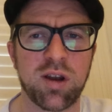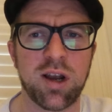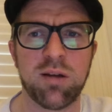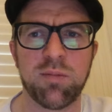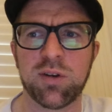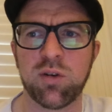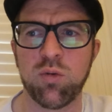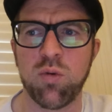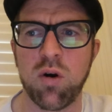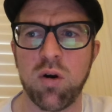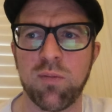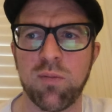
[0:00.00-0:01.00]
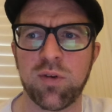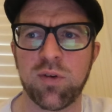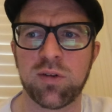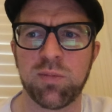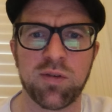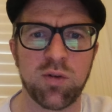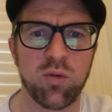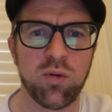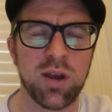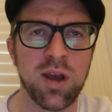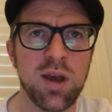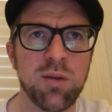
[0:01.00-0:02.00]
a little bit too warm for it to be
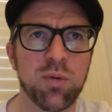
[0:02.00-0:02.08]
snowy,